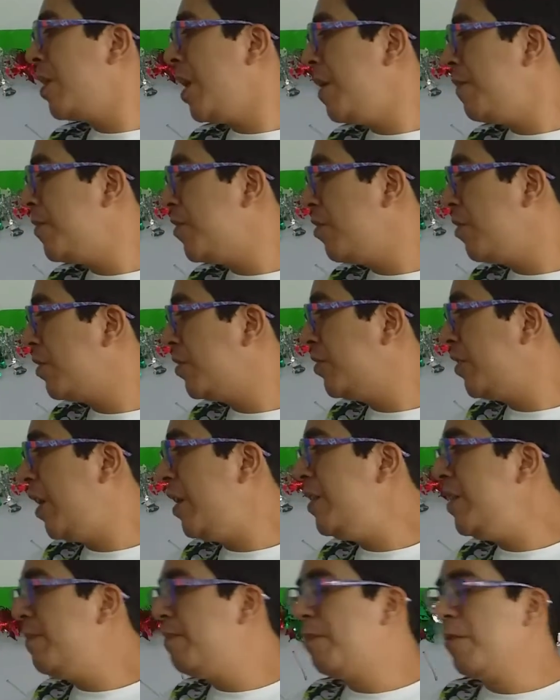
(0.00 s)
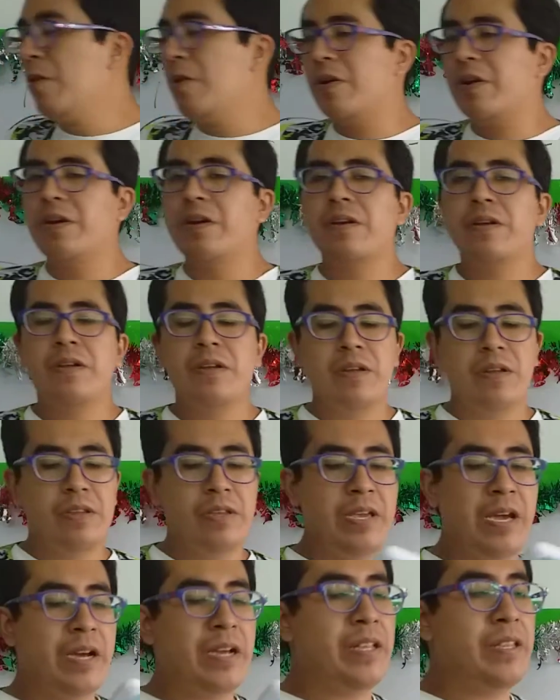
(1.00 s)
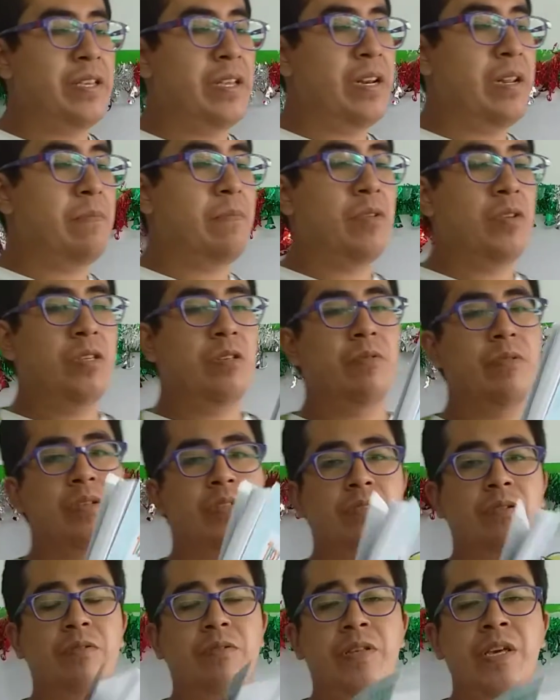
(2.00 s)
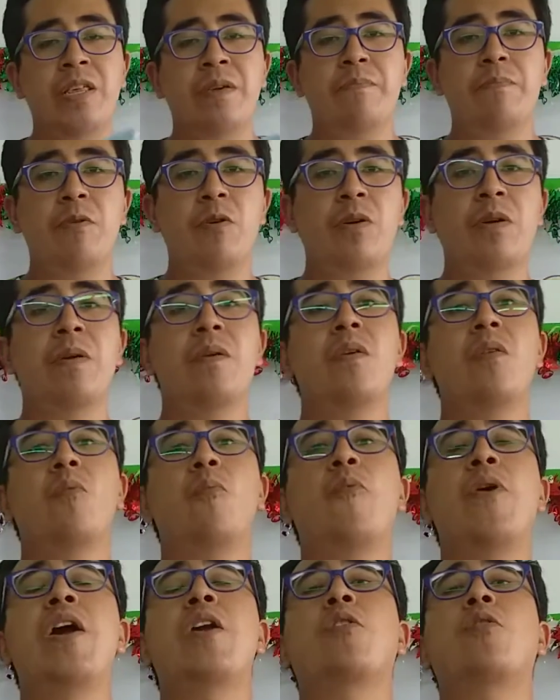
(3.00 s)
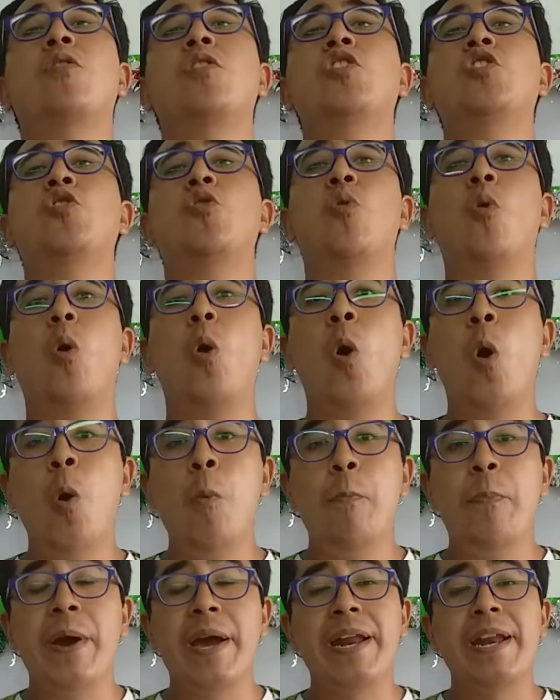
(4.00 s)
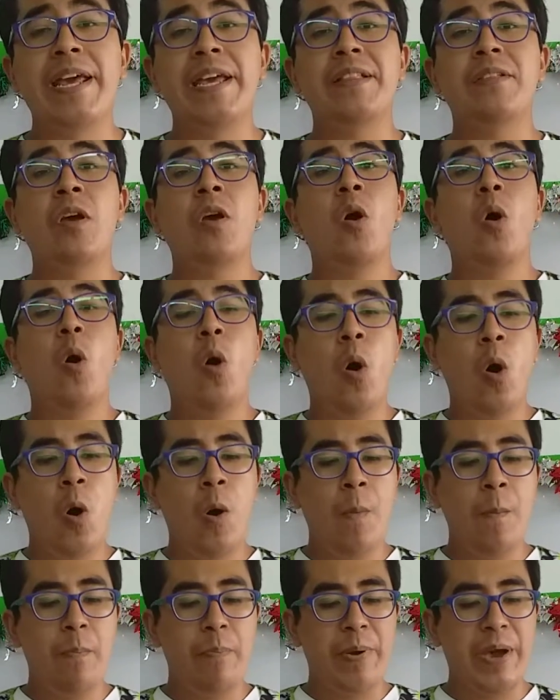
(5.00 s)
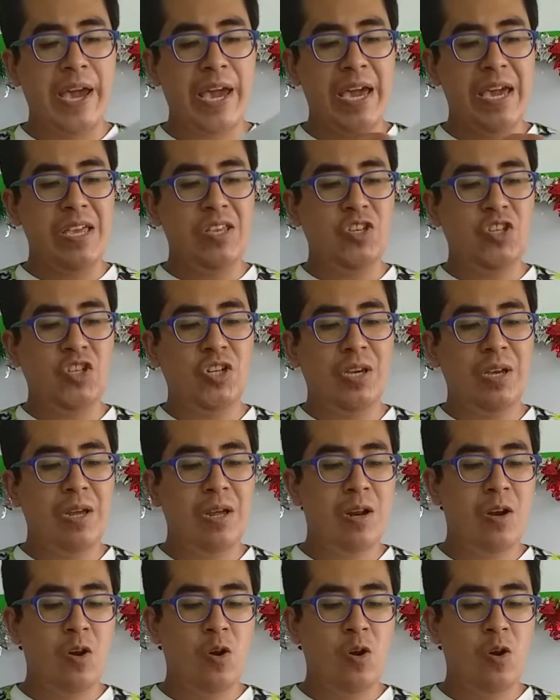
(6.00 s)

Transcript: have your teddy book, ya que tenemos nuestro teddy book, we're going to open it on page.